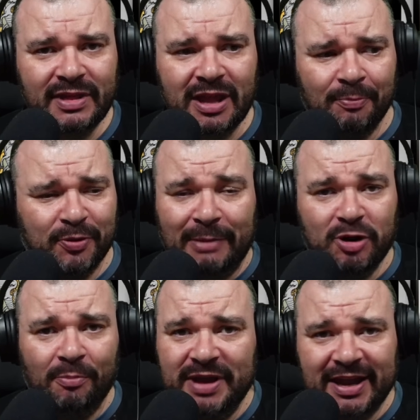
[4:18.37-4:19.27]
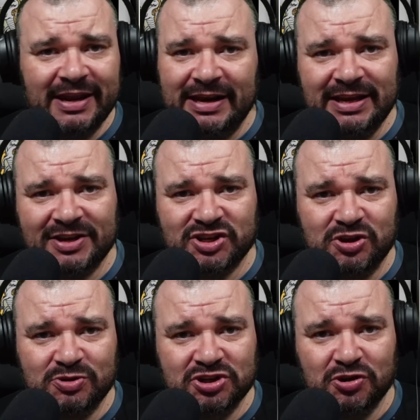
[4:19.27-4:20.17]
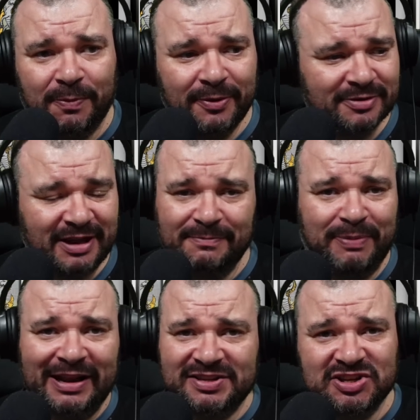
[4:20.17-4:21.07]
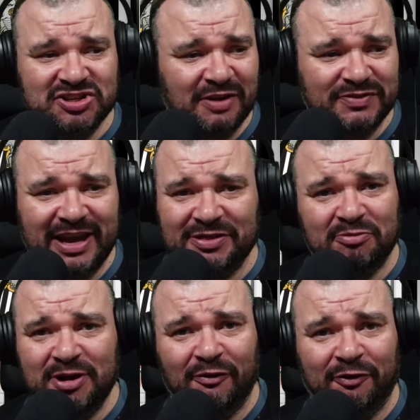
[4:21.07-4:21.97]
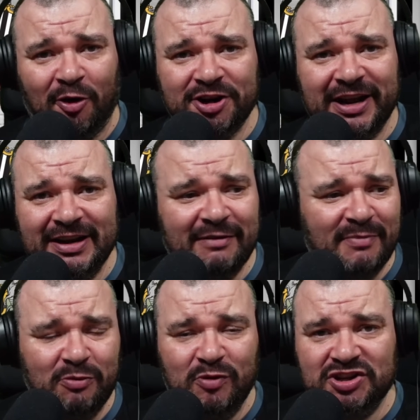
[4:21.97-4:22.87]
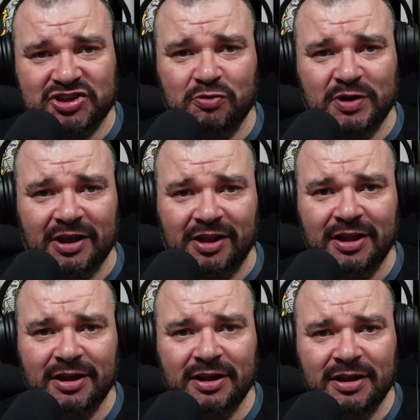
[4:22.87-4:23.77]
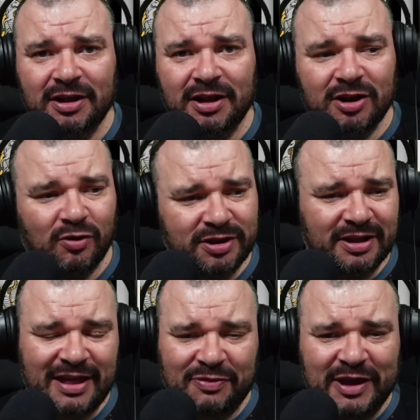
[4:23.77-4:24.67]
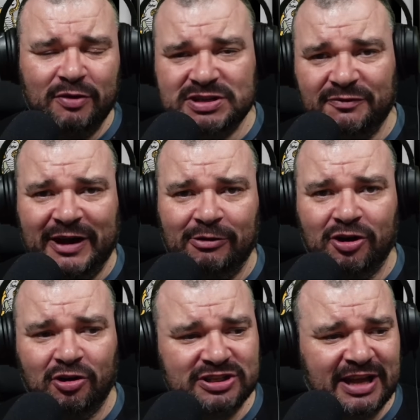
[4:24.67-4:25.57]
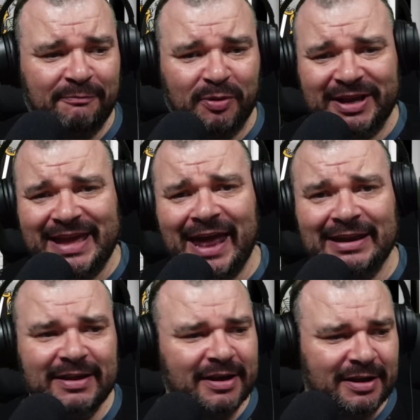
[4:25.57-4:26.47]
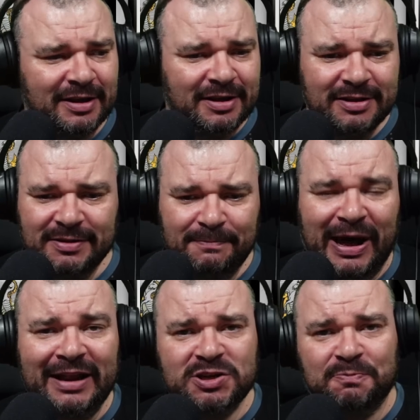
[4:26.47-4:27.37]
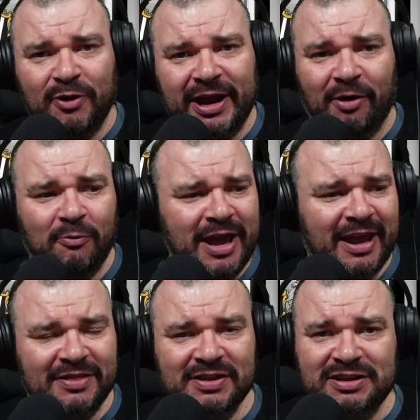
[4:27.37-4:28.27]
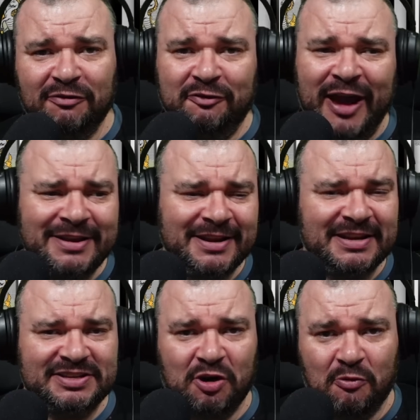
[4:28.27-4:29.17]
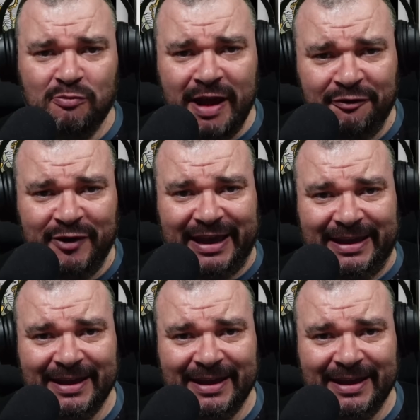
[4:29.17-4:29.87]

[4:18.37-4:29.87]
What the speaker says: but I'm not making any excuses up. Palace deserved to get 3 or 4 tonight, never mind win 2-0. You know, I think it was a foul on Longstaff, but again, Palace break away, and the defending is horrific.